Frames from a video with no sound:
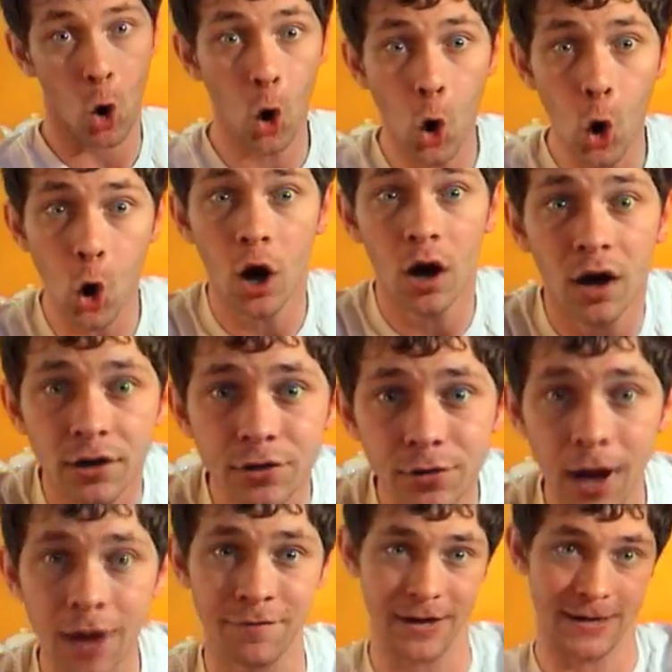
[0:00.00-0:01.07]
Or her
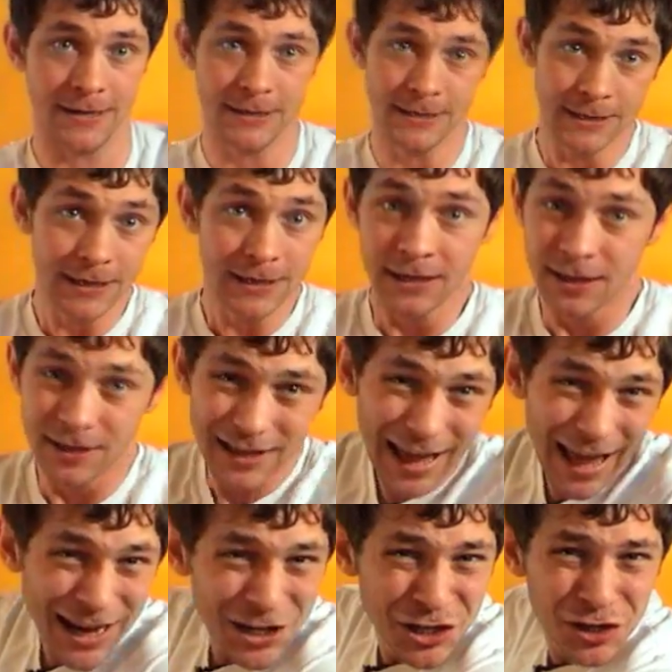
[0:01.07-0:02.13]
driving.
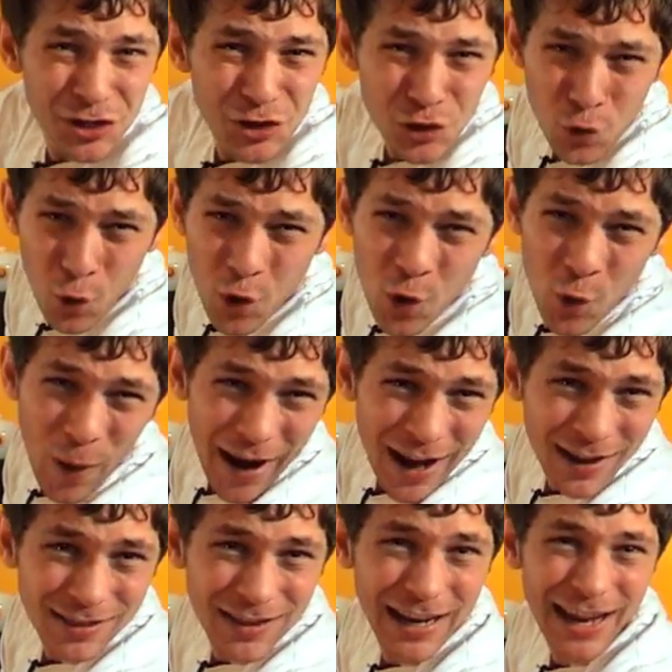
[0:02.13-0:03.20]
The engine is so
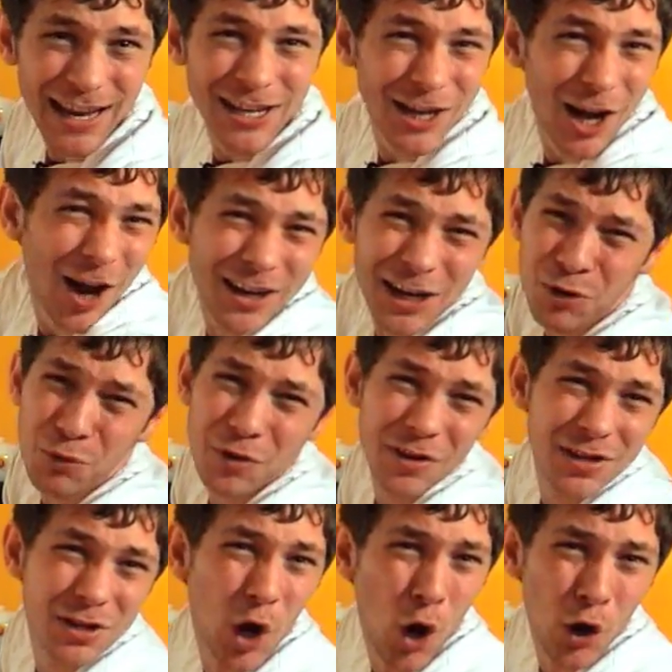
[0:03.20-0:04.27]
quiet that I can't hear
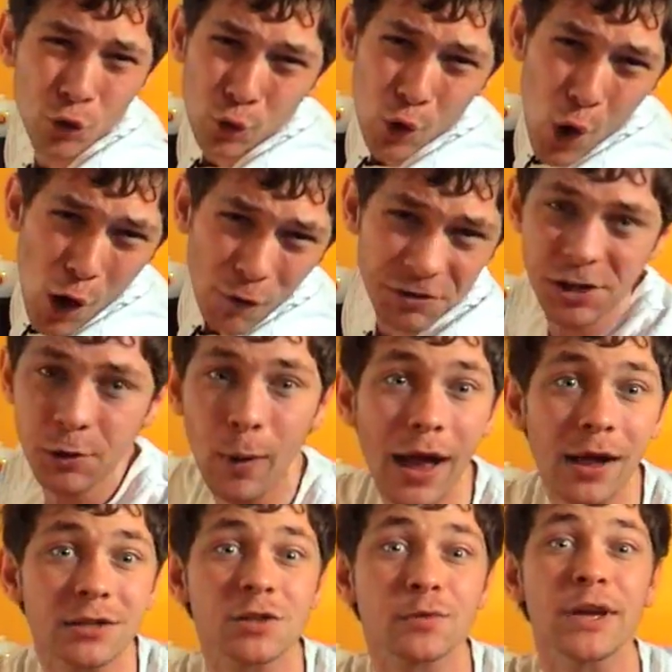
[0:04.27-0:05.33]
whether it's on or off, she
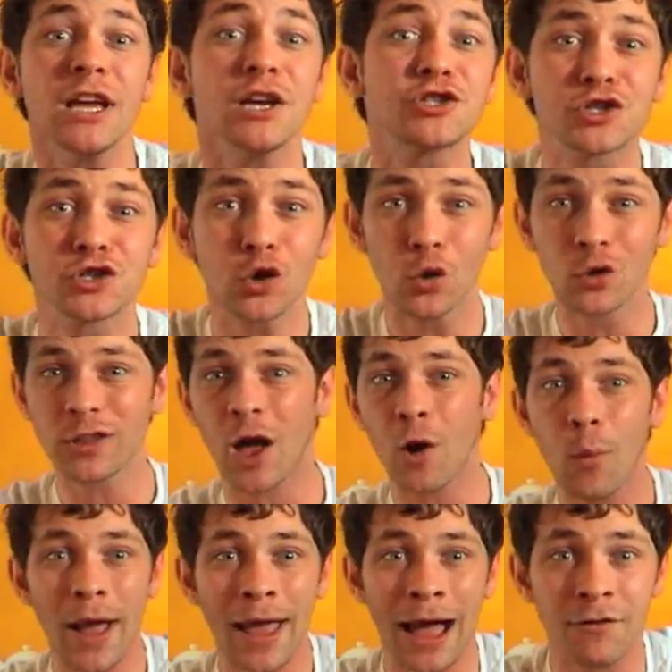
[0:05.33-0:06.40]
wailed as we stalled our
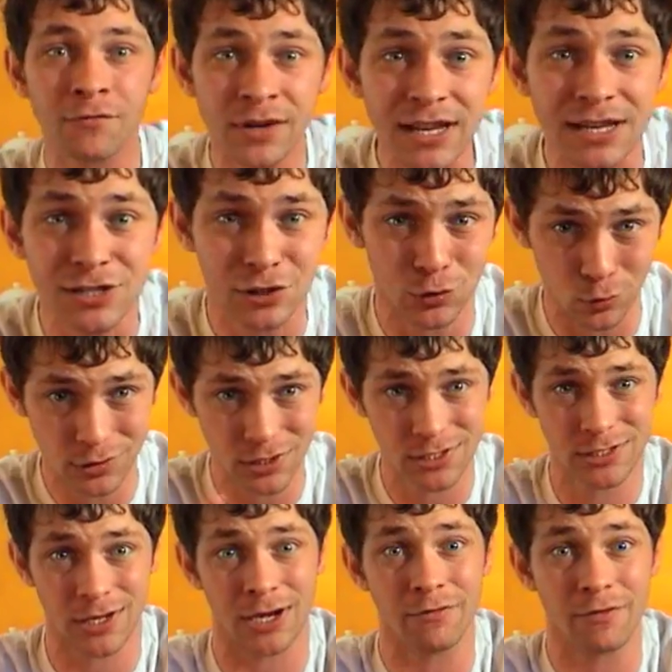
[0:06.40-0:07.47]
way out of Nice towards the
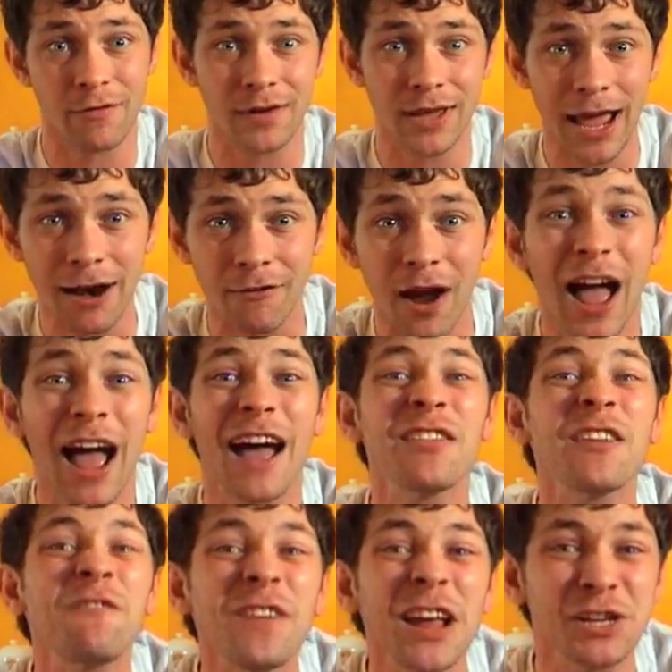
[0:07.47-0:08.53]
sunny Riviera
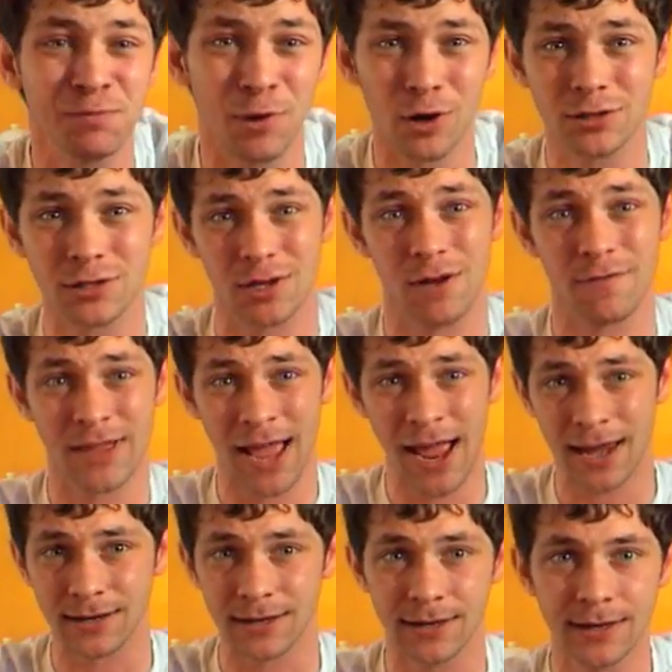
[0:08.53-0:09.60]
and the flesh pots of
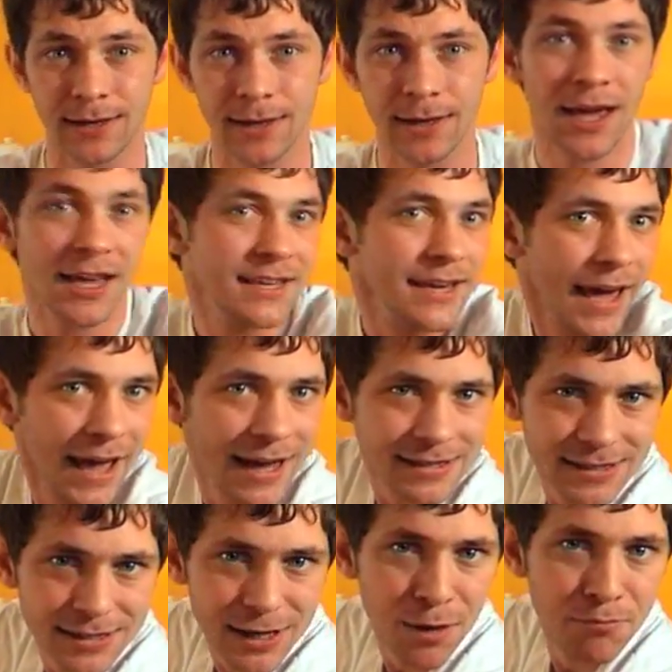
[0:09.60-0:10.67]
Cannes.
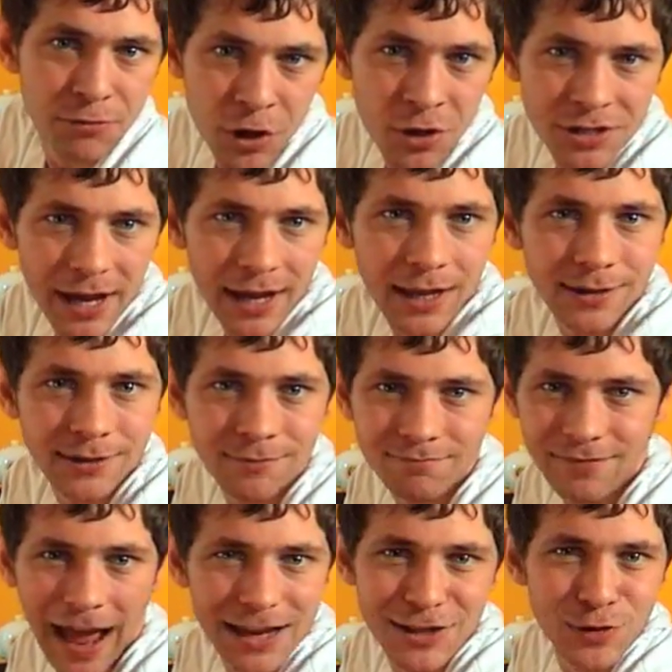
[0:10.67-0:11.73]
Yes, music.
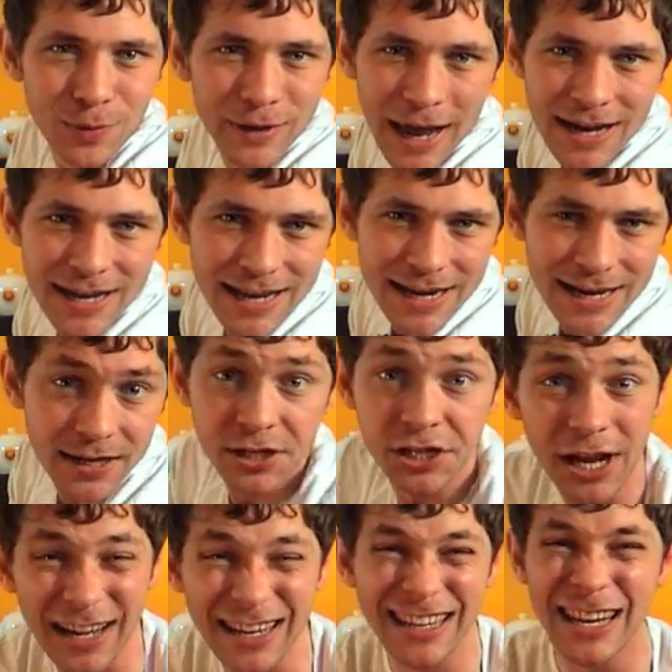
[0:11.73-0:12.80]
That's what I need,
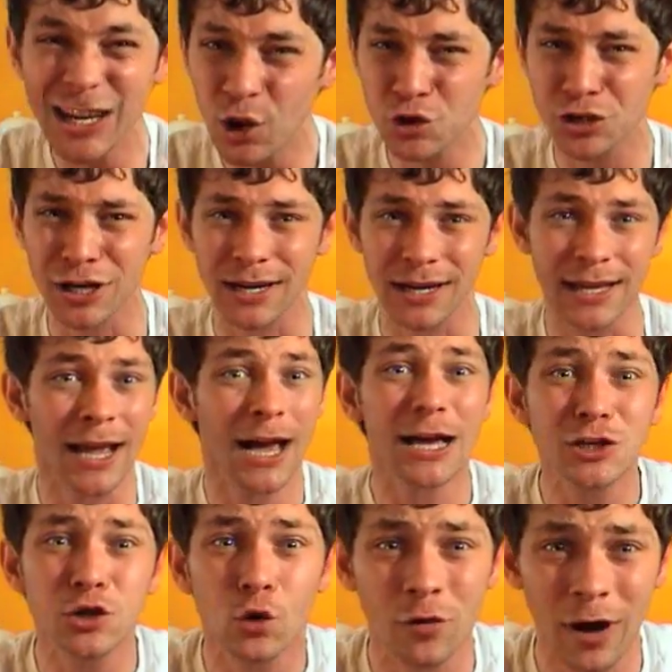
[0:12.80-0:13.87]
she added illogically
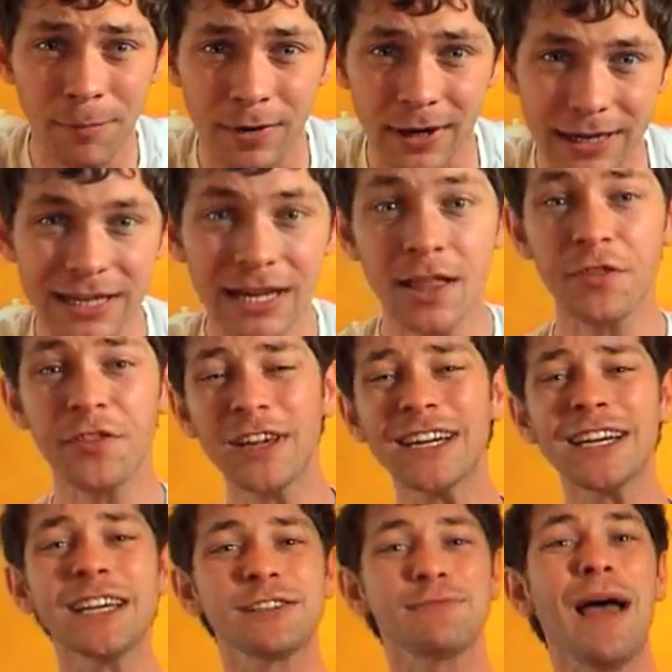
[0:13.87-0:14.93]
as Lord Crappenley,
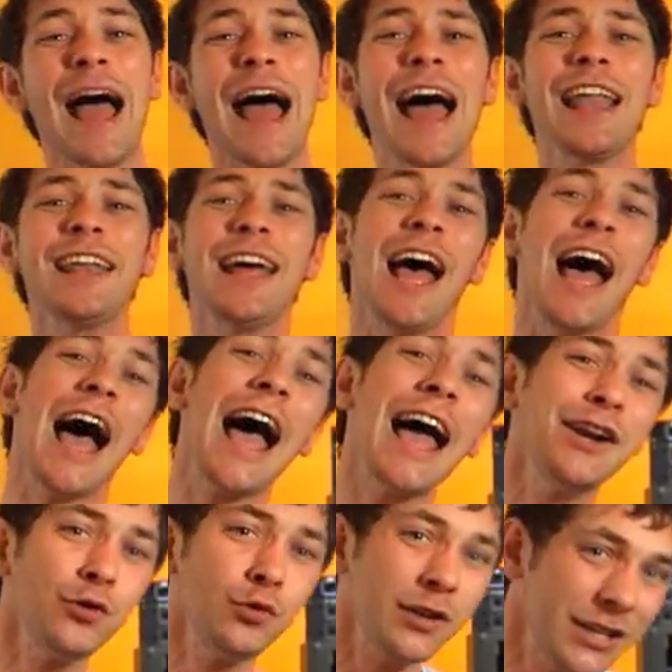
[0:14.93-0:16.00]
figures man,
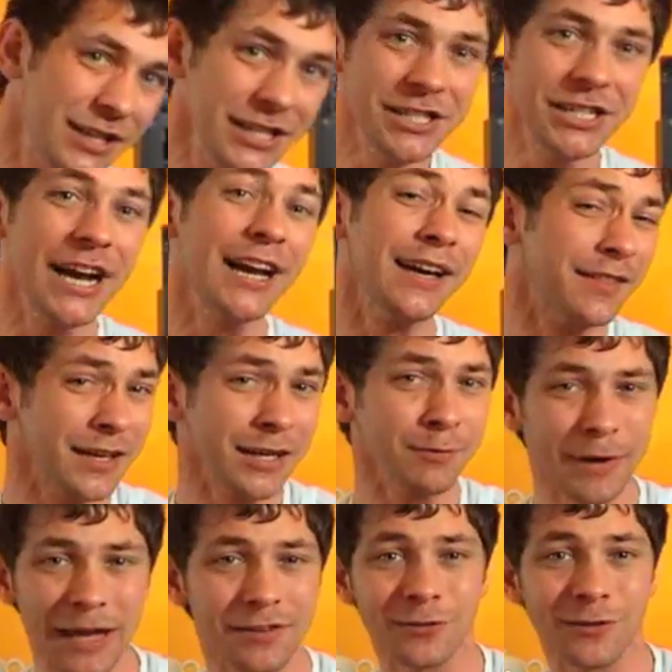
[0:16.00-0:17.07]
I do the DJing
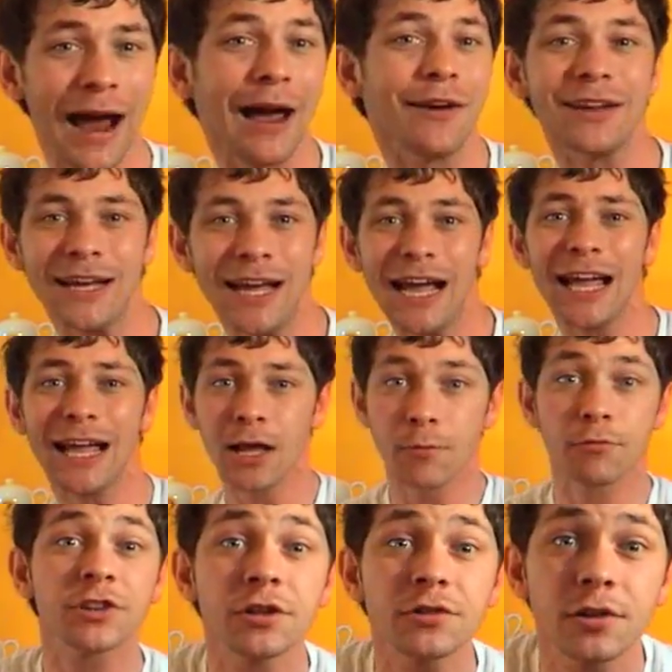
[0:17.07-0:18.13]
thing best round here,
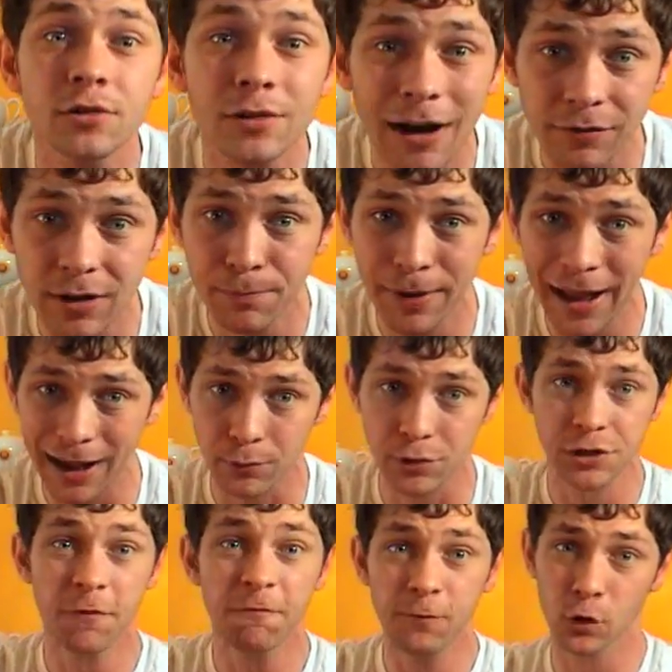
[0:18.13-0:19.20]
produced a travelling
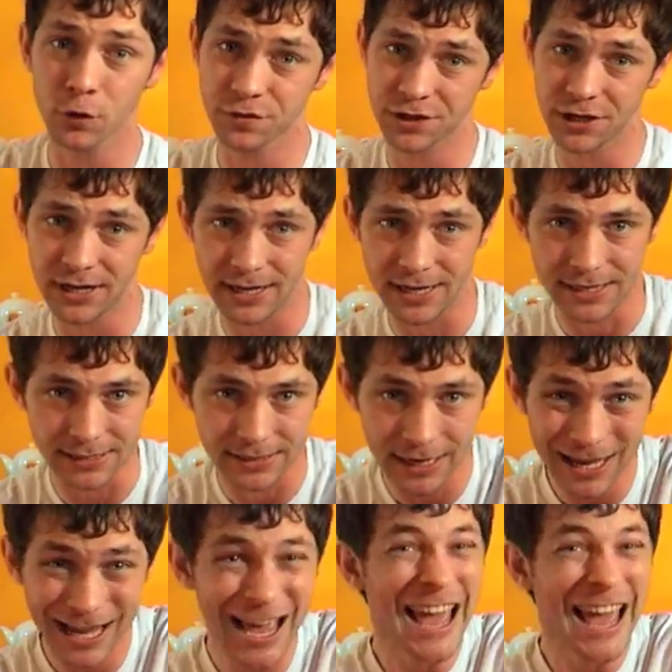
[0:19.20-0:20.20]
pouch full of CDs.